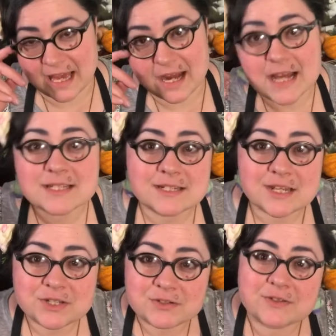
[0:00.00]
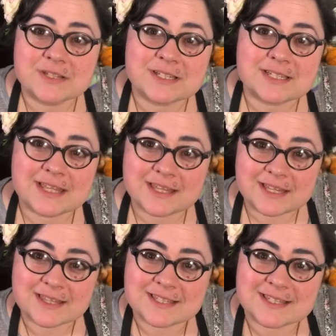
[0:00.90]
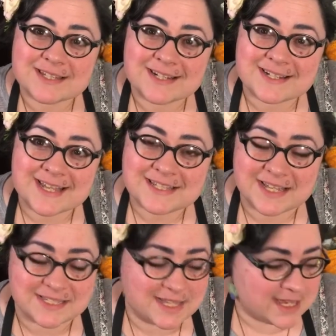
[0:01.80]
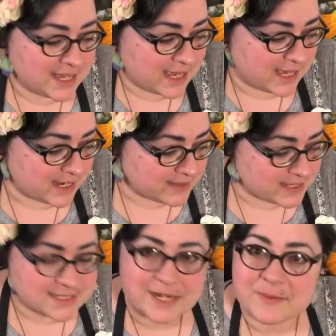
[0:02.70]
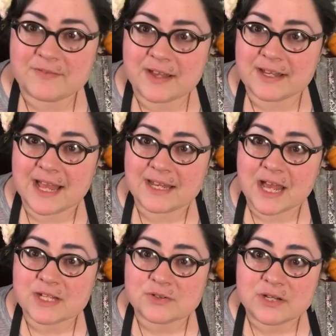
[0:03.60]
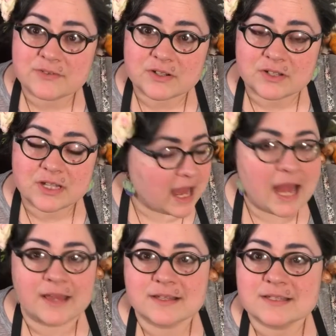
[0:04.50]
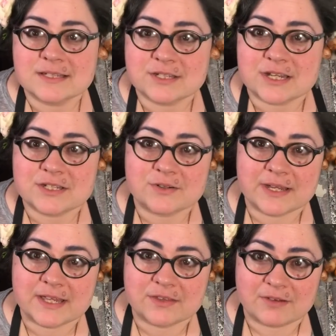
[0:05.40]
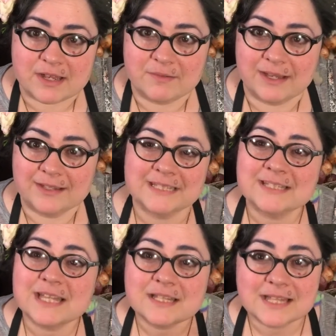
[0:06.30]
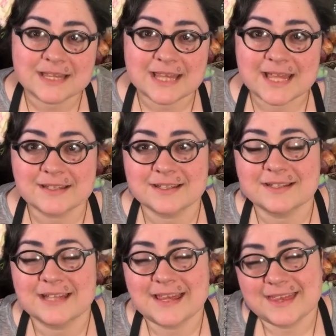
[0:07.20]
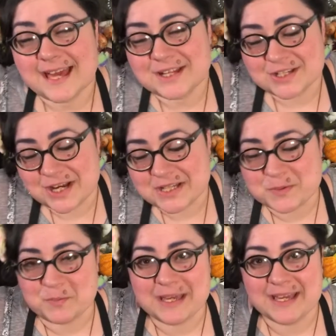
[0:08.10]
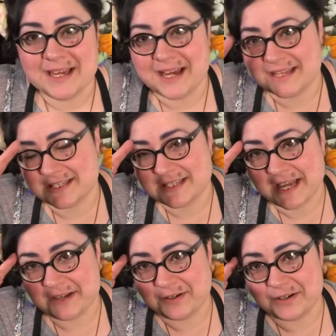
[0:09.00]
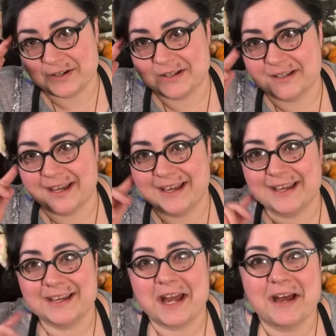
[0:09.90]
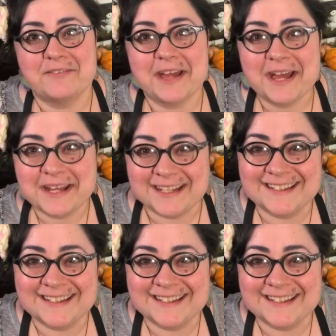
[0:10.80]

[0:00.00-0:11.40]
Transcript: and I suggest you do this because I think this is gonna taste nice, and I think it's gonna be fun and not too difficult, I suggest doing it the right way. Let, let, let, let that just be a standard uh, caveat.